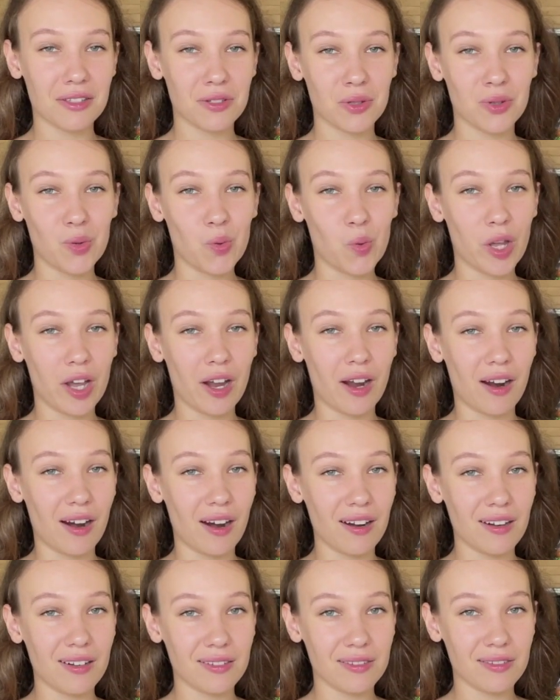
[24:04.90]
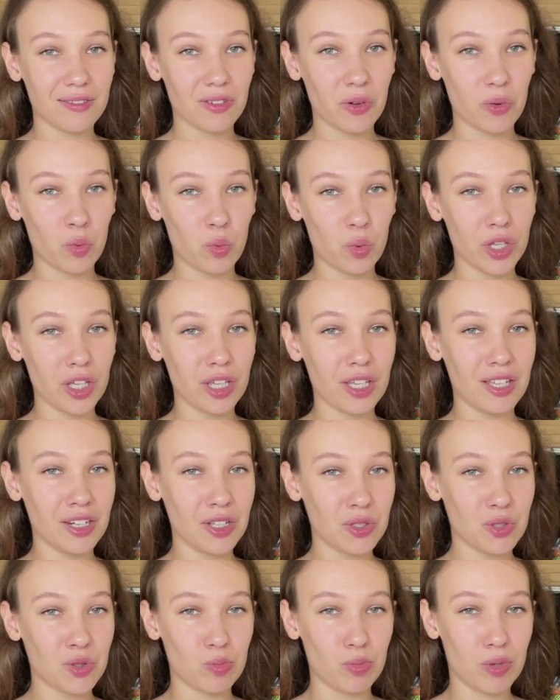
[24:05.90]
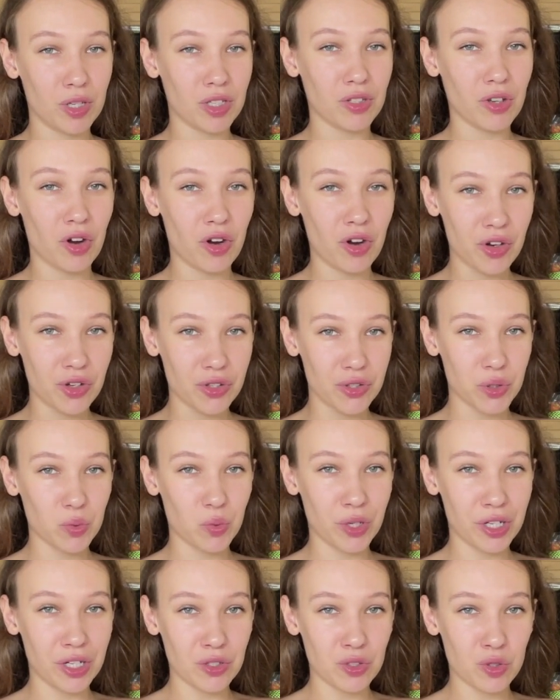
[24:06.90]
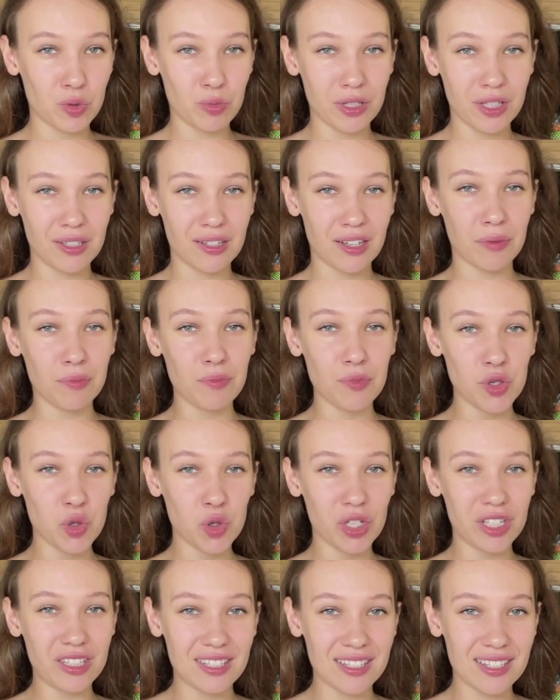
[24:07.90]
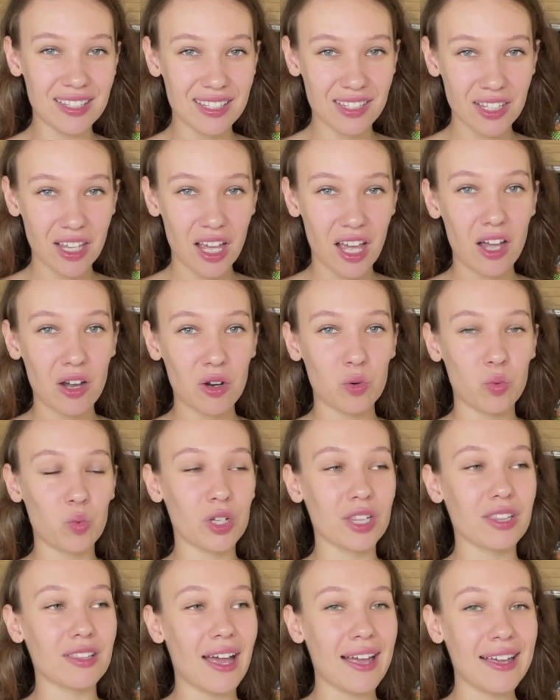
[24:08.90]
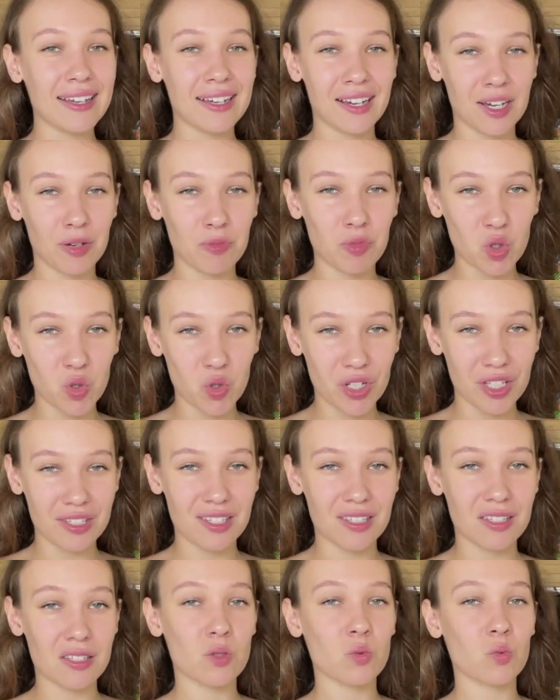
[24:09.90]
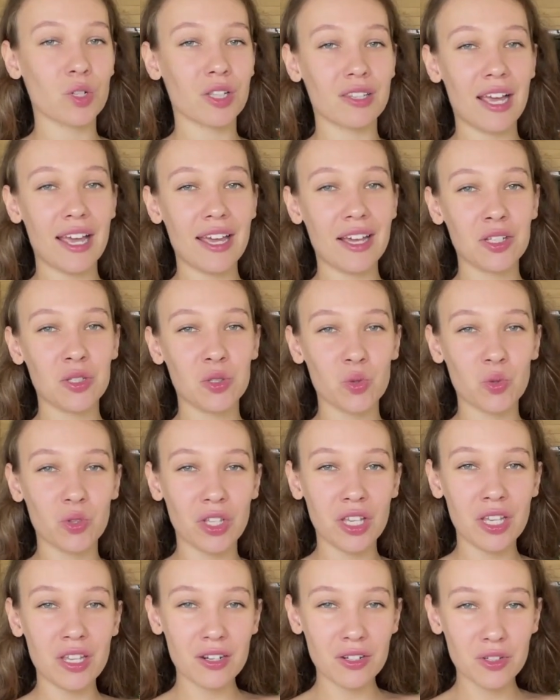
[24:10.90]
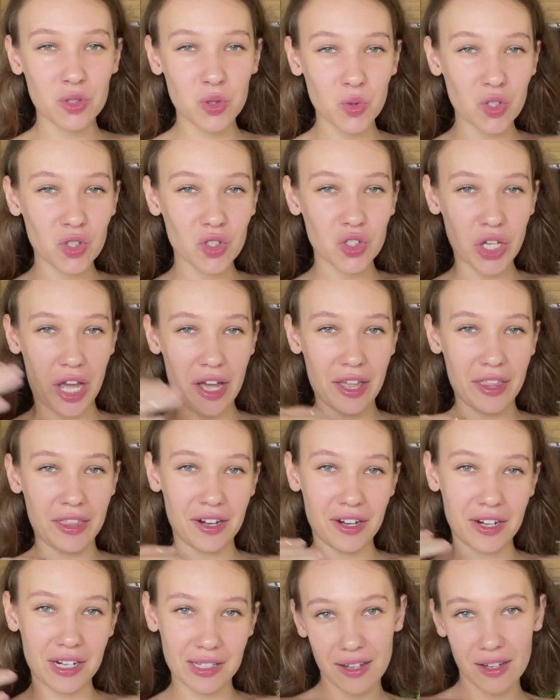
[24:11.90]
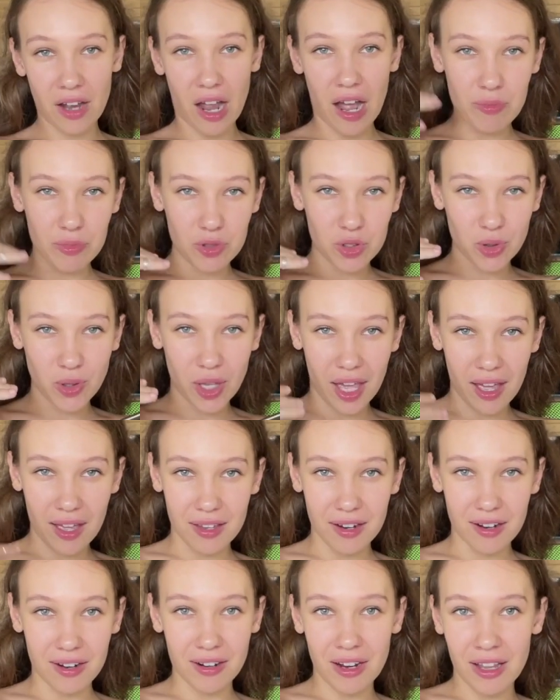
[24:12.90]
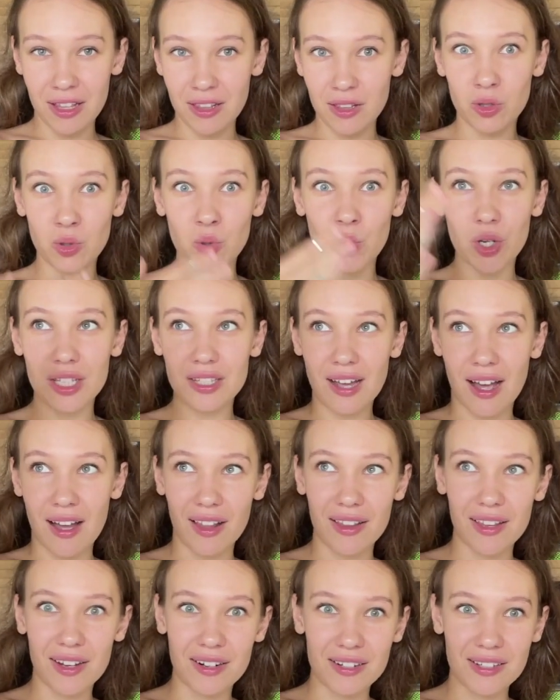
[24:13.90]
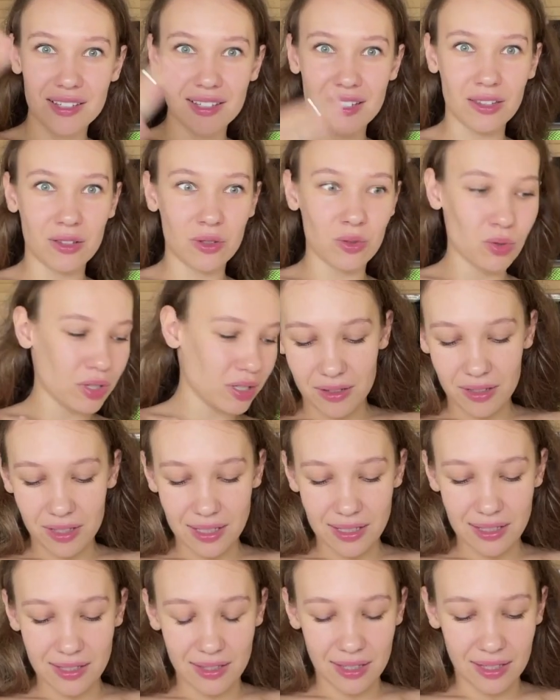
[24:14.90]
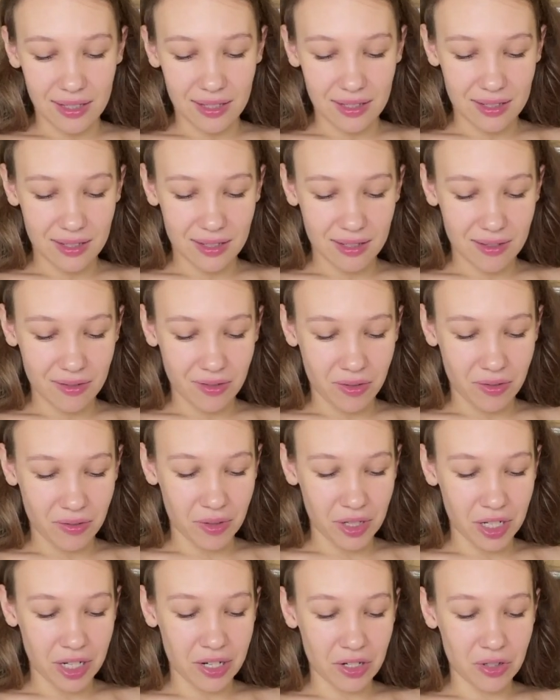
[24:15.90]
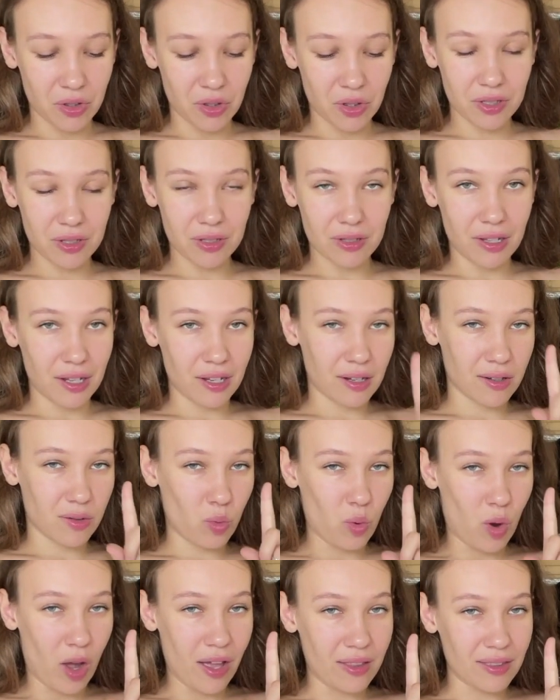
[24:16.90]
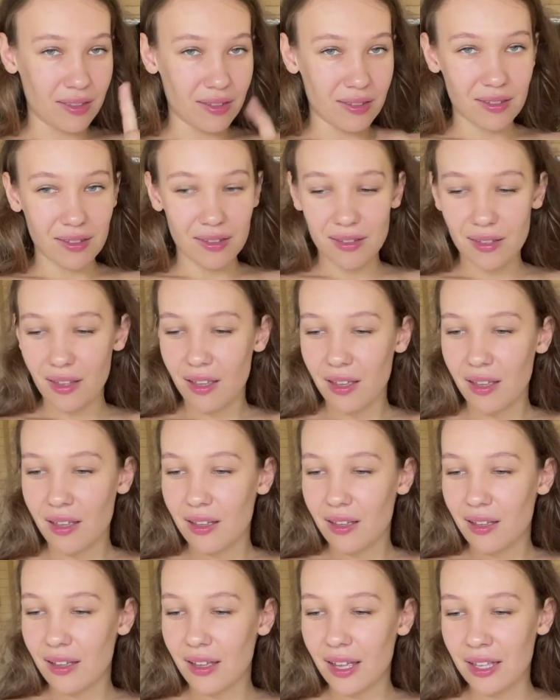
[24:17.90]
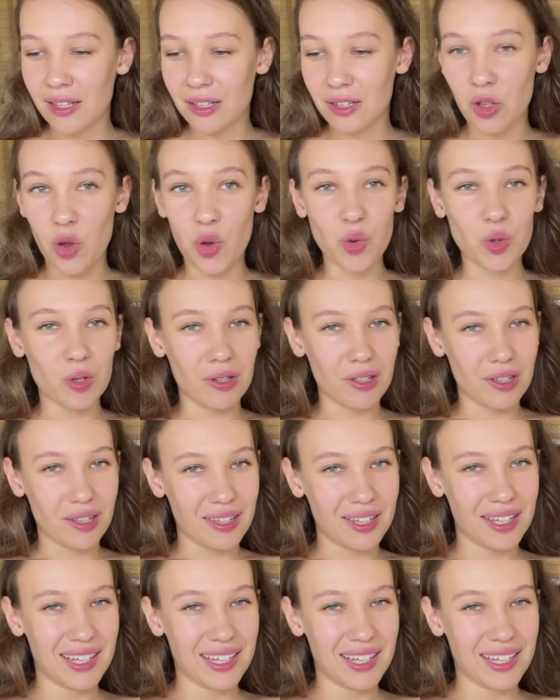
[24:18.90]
who we are. We need to be in herds. We need to be in communities. We like communities. We like to be into each other and come together and look at others and look at these things. We are not like one and lonely